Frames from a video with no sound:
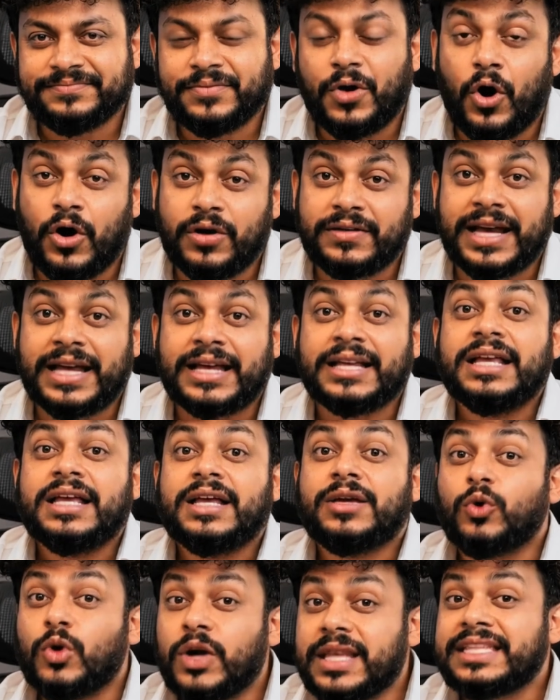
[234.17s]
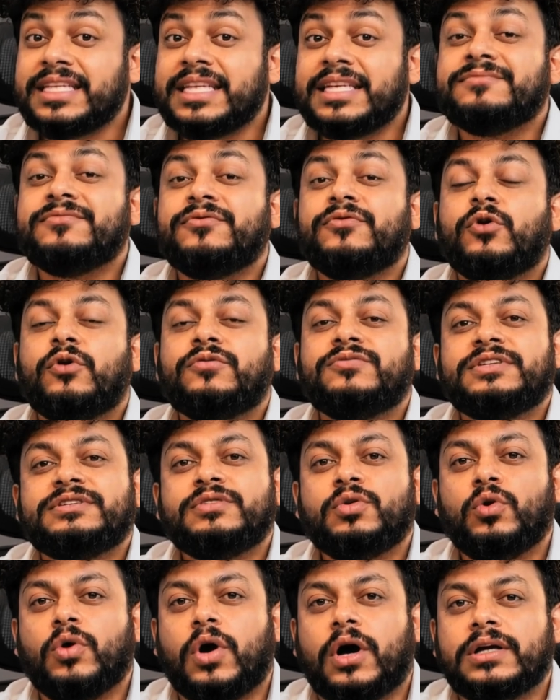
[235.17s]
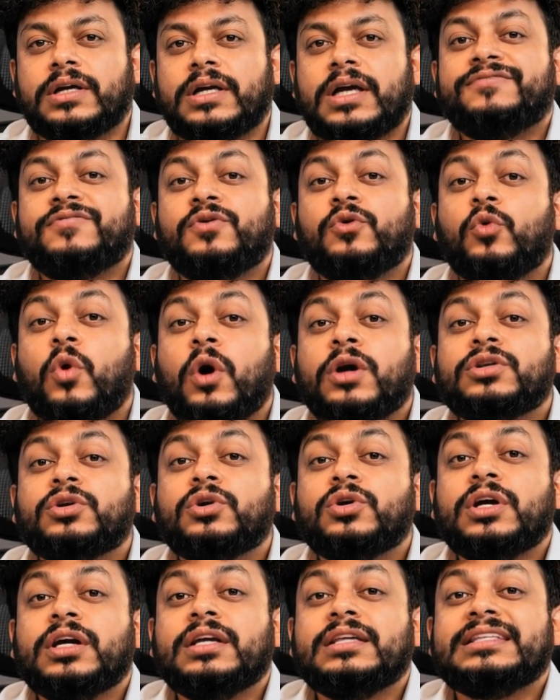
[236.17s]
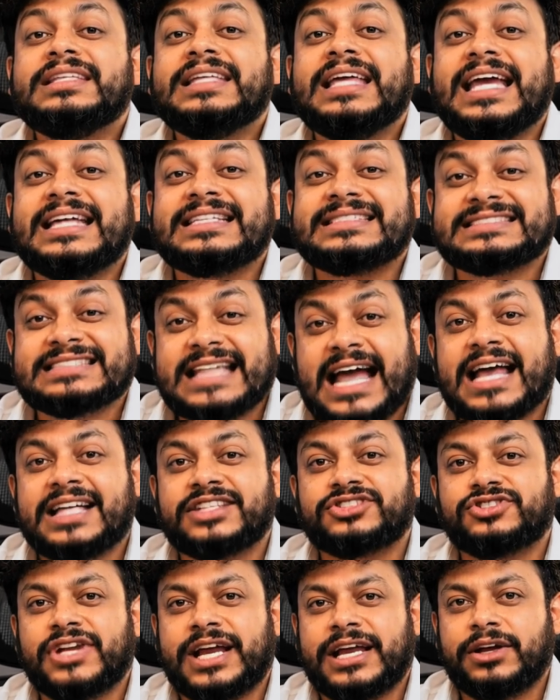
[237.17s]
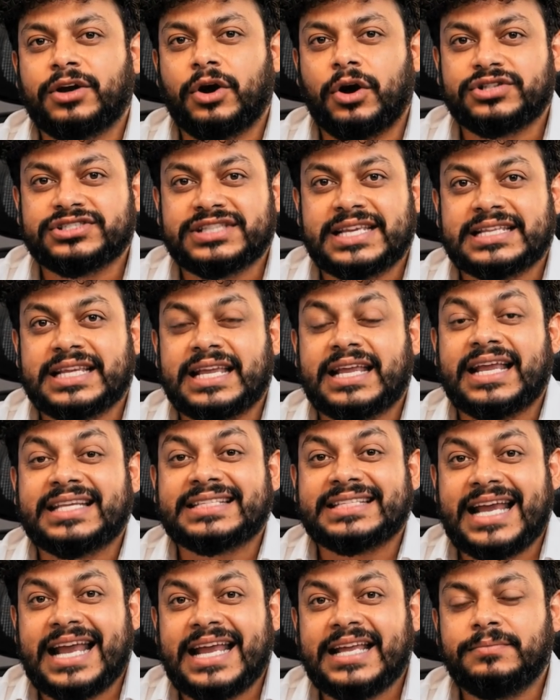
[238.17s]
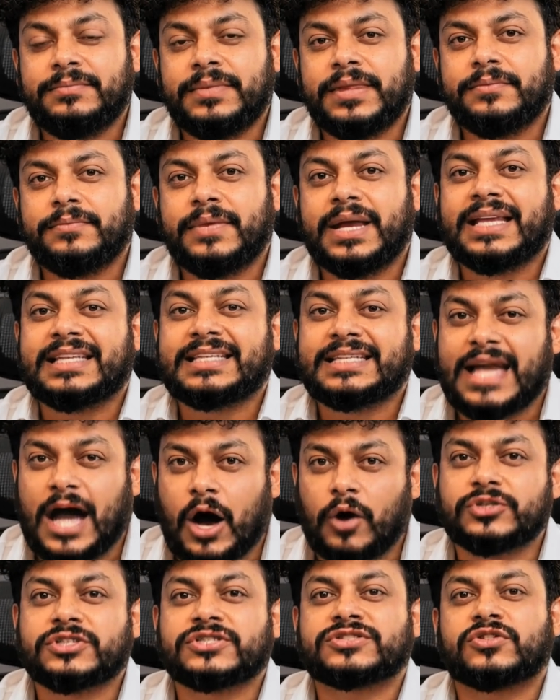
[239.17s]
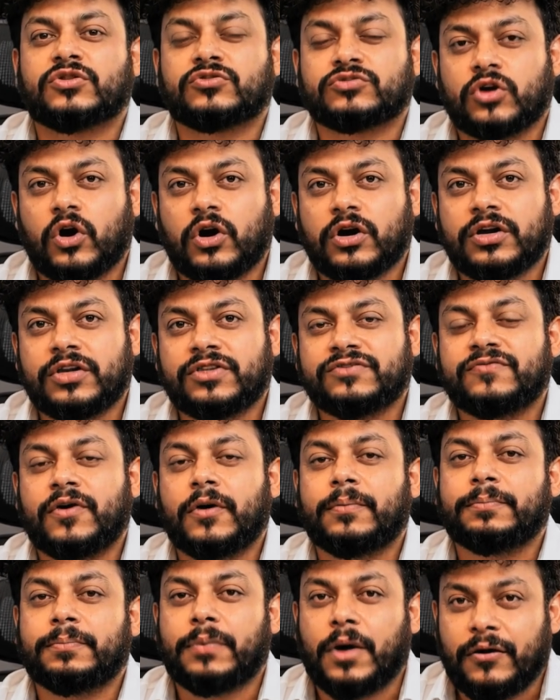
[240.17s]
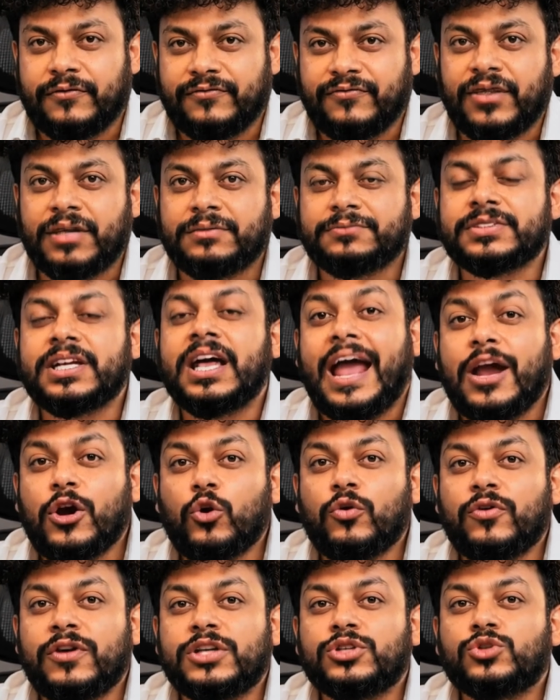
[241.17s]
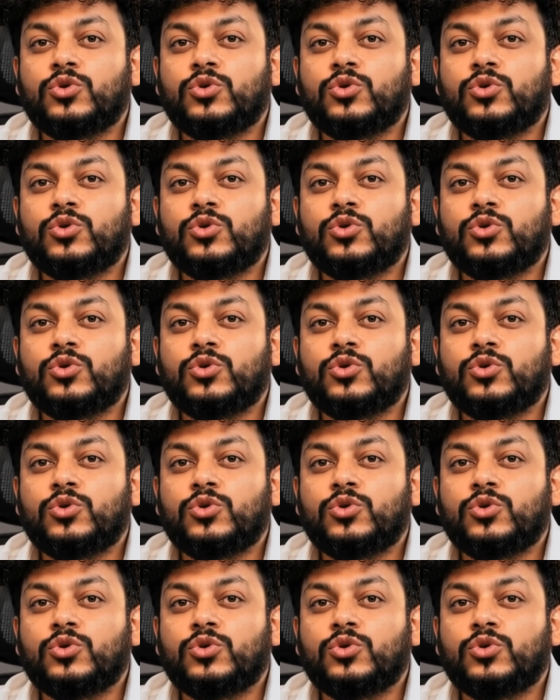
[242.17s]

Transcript: Alright. Quick thing before we move on. If you want to learn the exact trade logic that has helped me make thousands of dollars from prop firms, head over